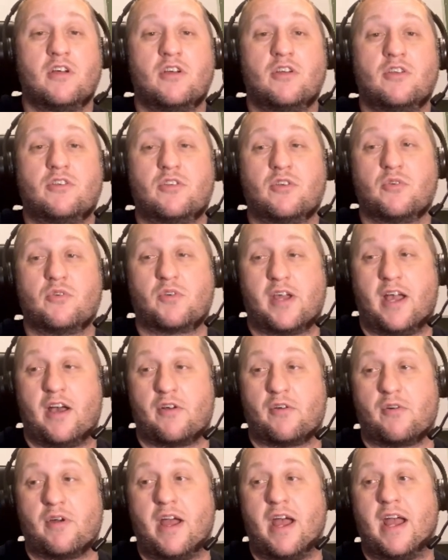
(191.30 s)
to
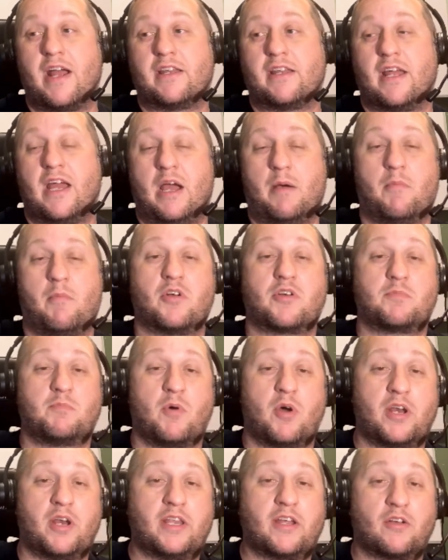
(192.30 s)
counteract how much
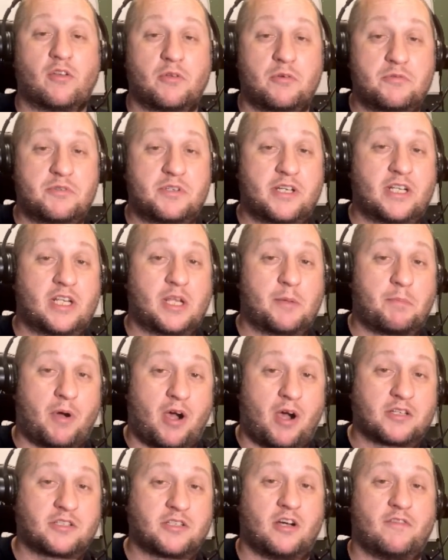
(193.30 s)
money they're losing in the
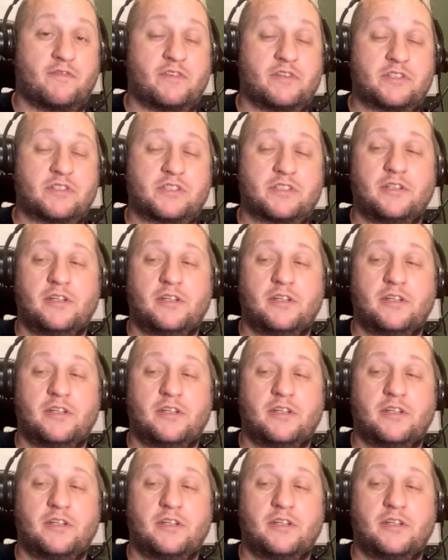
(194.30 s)
box office.